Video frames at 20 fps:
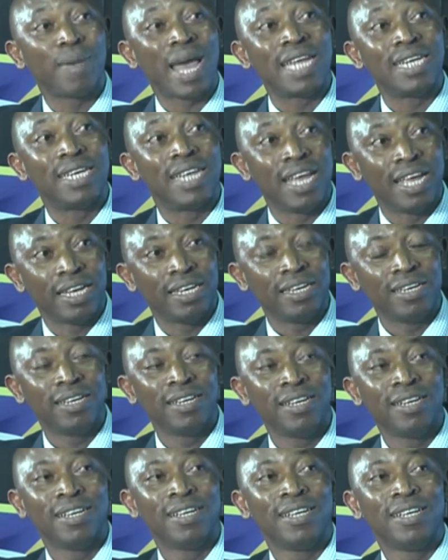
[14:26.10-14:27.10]
then
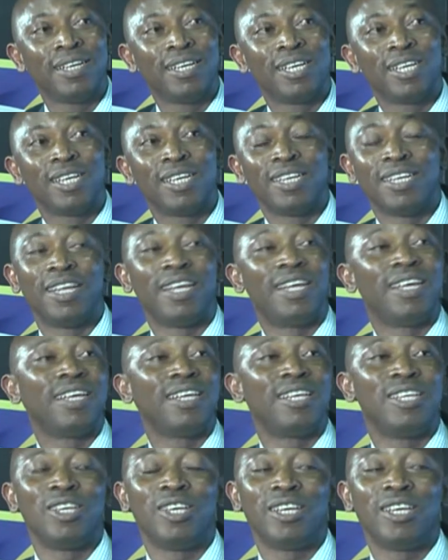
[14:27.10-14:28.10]

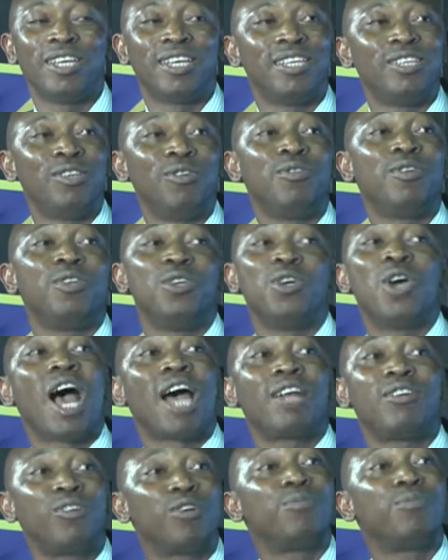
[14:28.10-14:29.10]
you
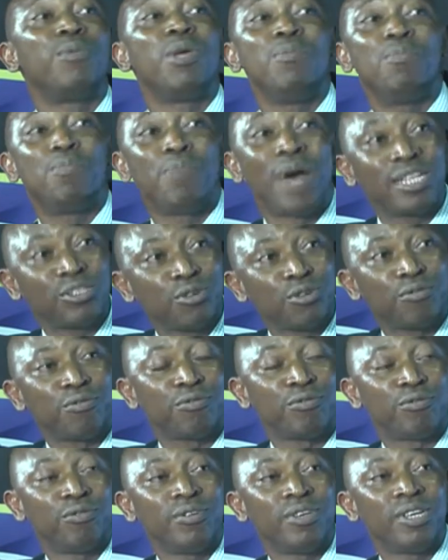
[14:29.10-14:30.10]
had not been part of
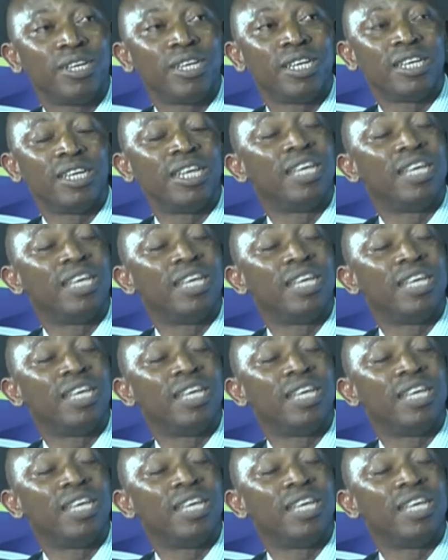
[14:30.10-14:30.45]
the